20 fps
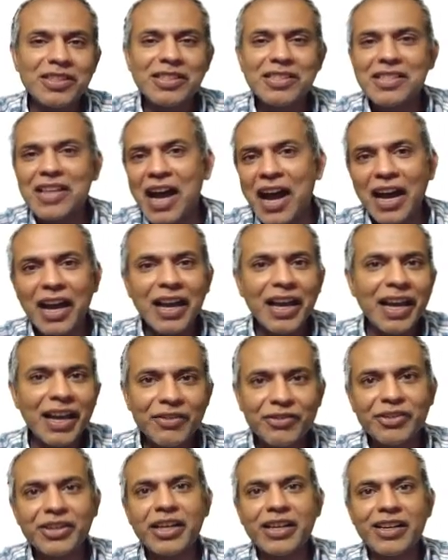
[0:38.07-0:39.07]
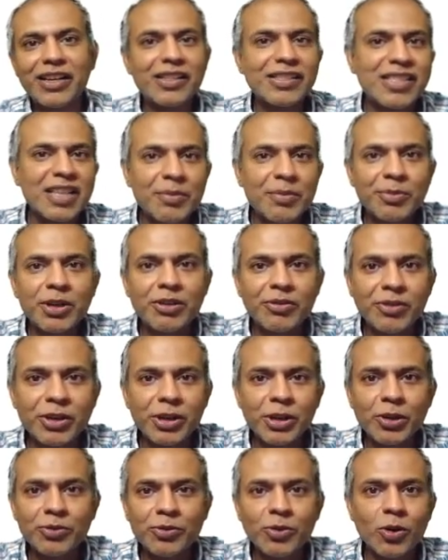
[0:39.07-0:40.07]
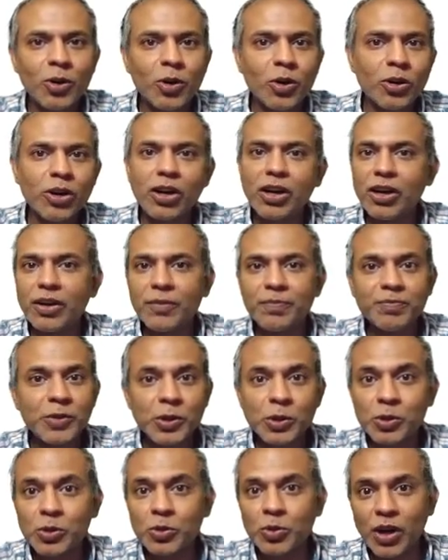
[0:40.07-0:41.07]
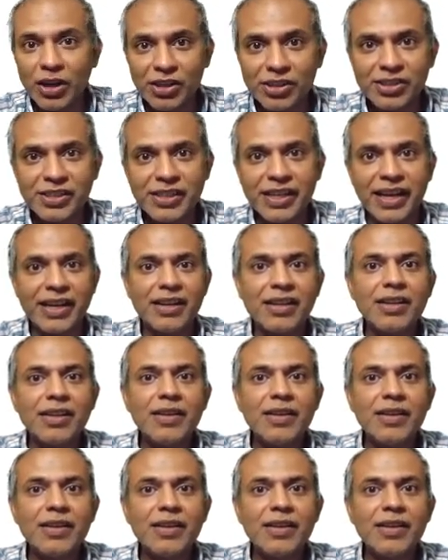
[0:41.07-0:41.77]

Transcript: is, I have created a separate video for you to understand.